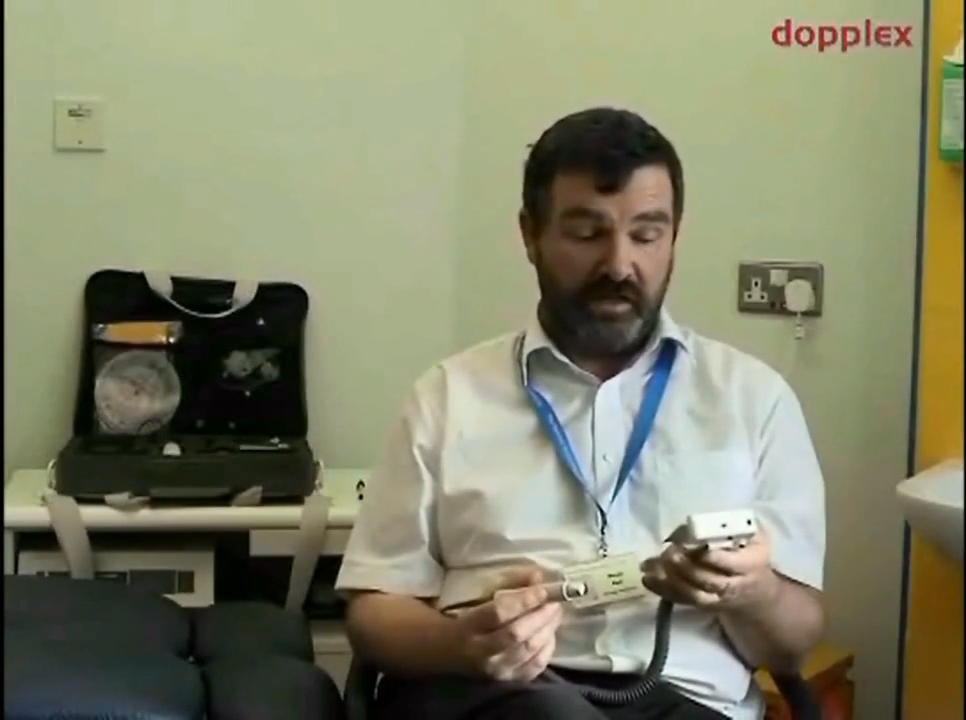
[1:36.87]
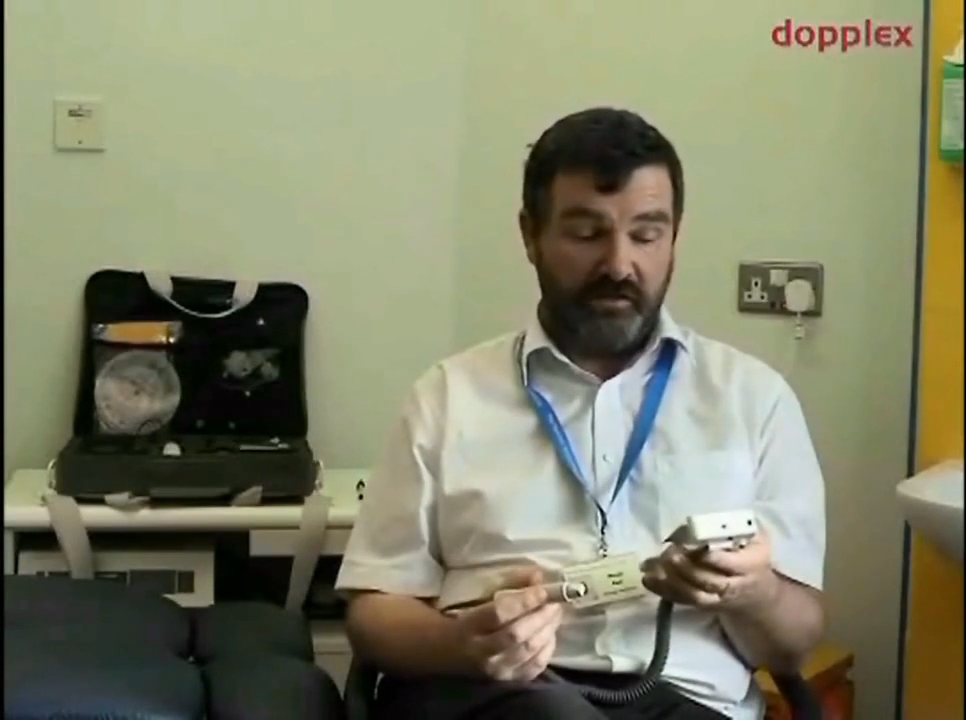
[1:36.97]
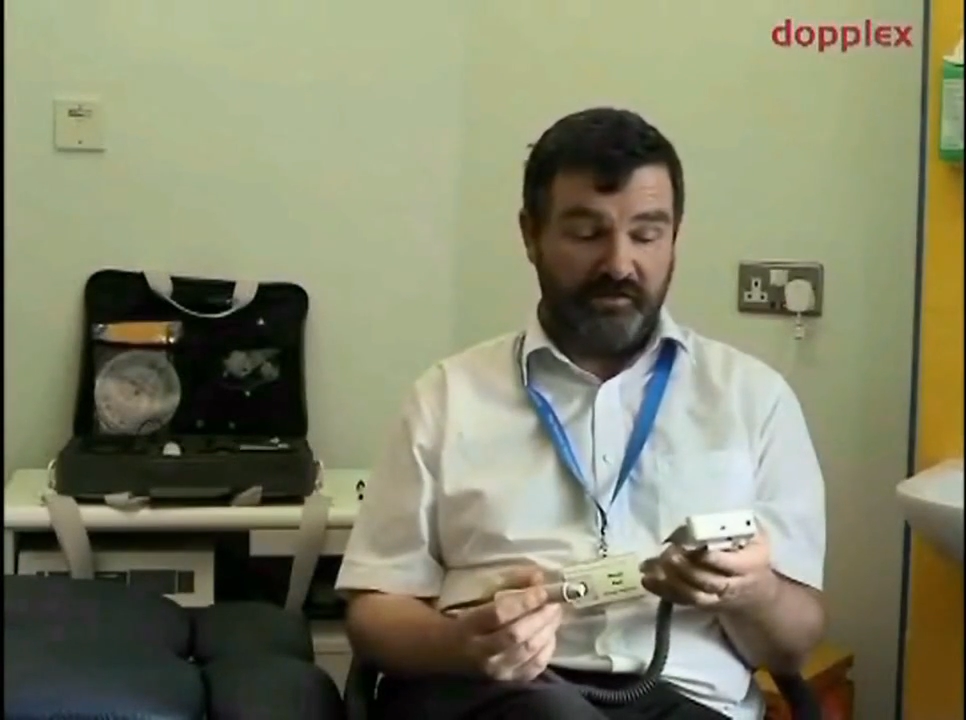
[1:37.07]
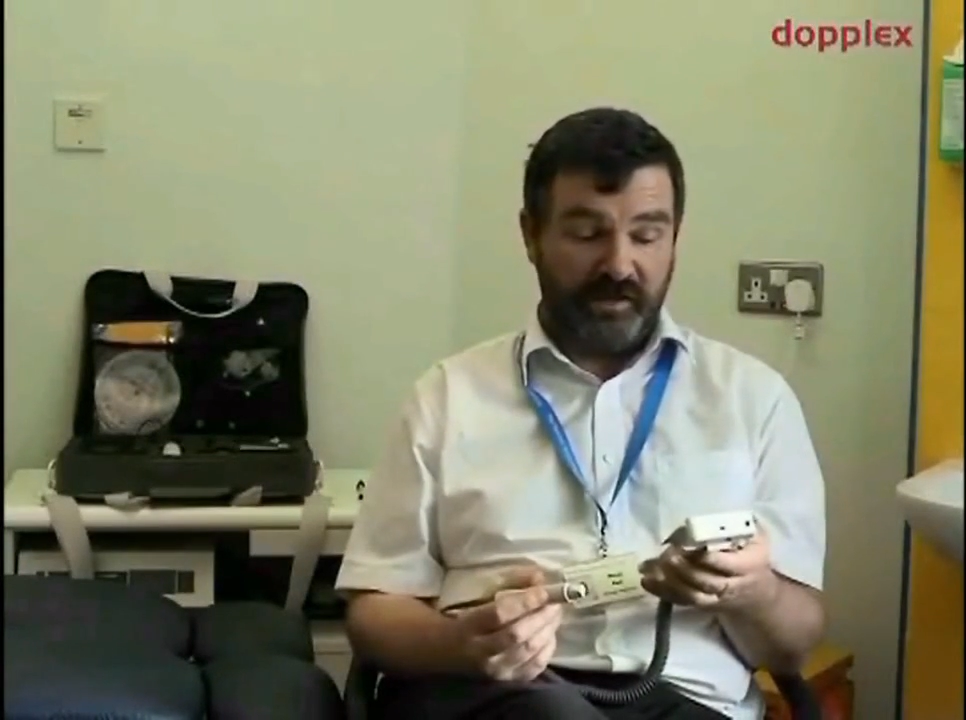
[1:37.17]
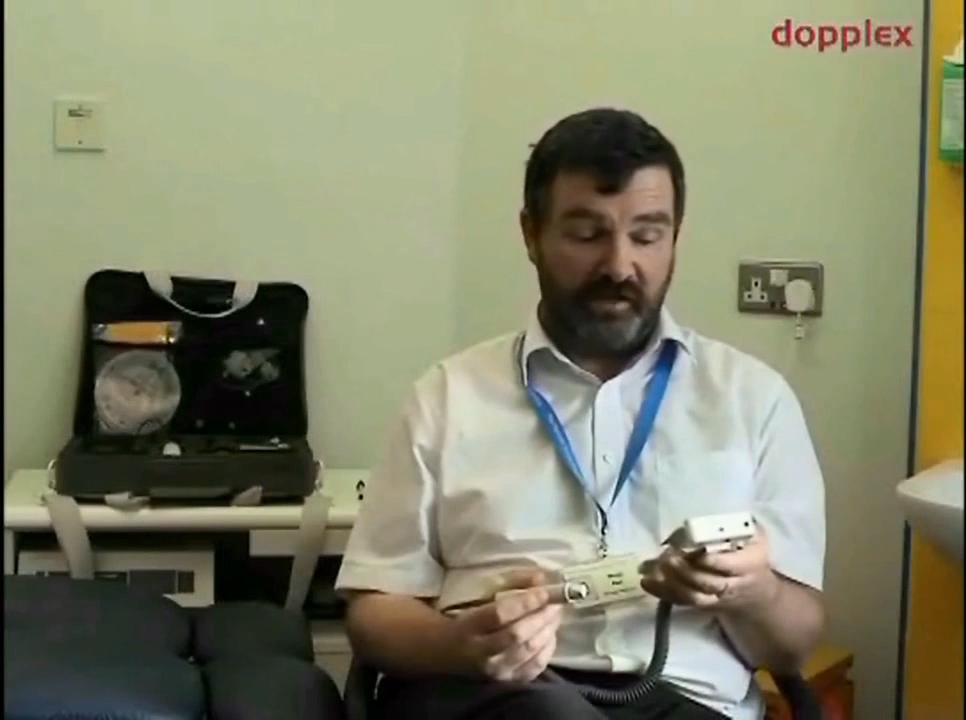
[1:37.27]

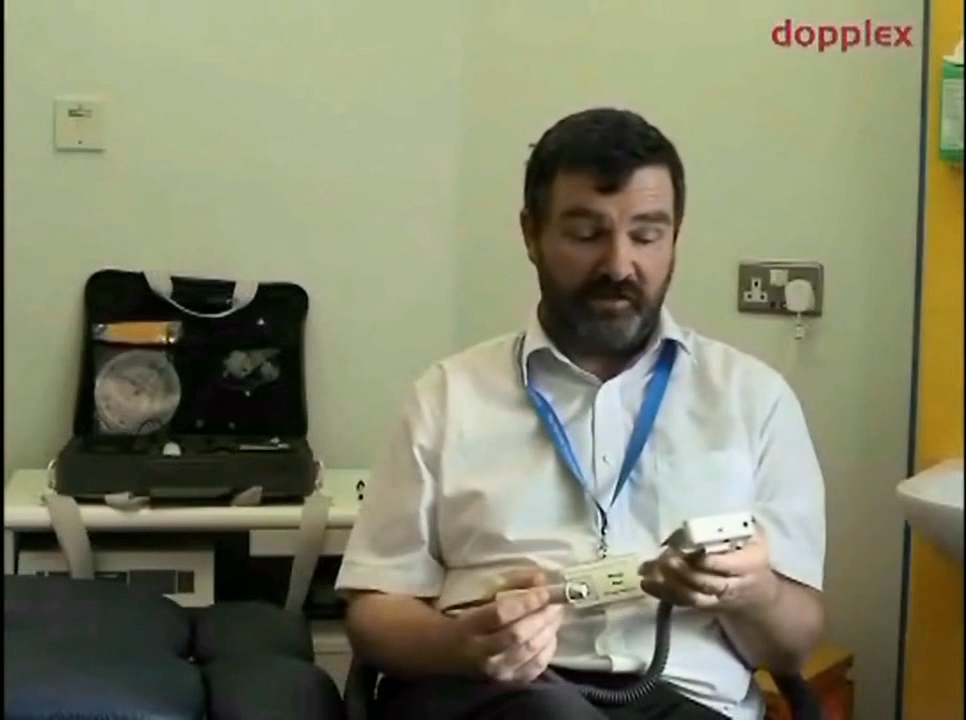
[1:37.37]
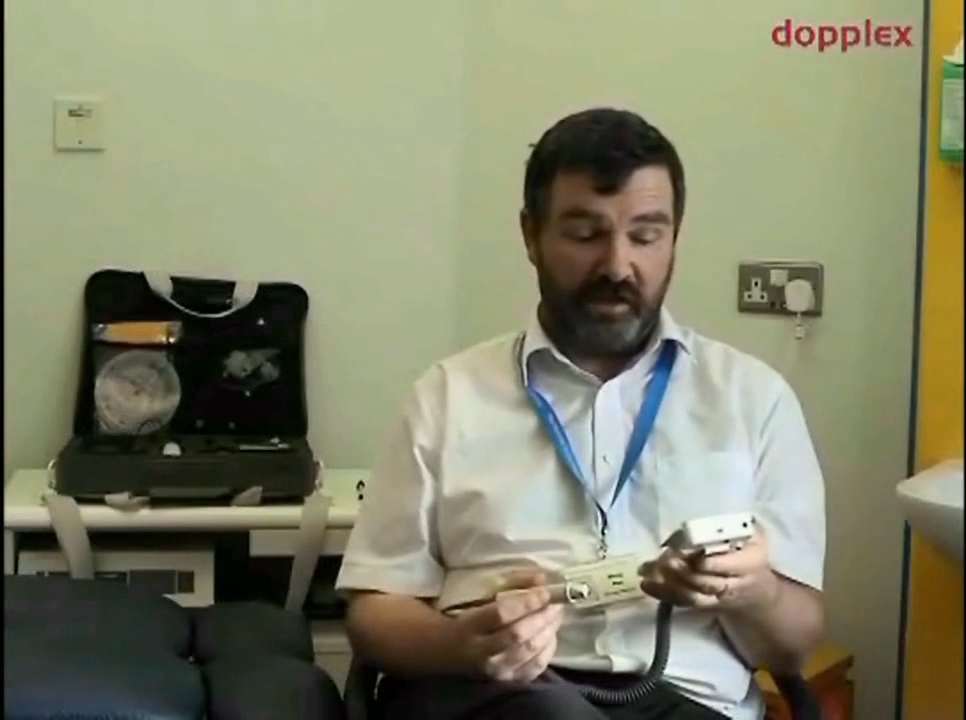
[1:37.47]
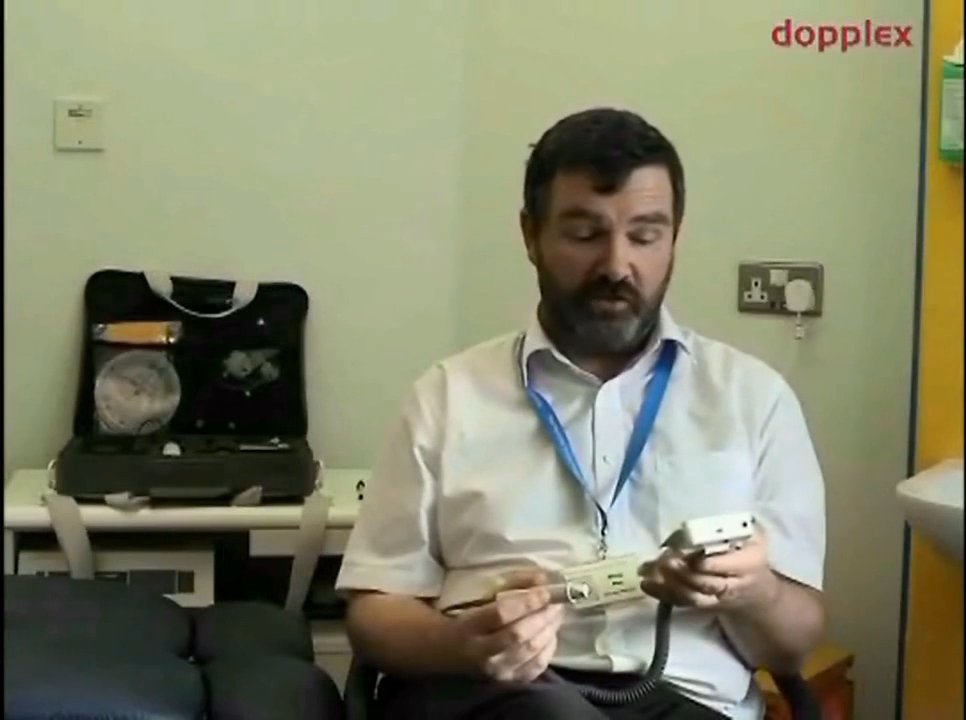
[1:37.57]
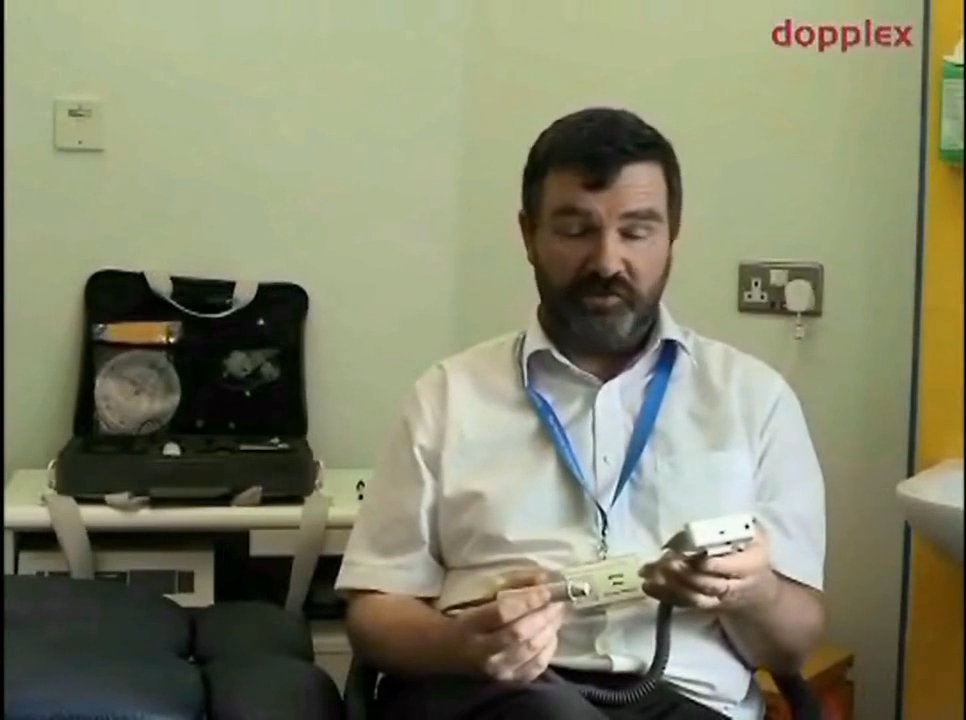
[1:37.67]
in detecting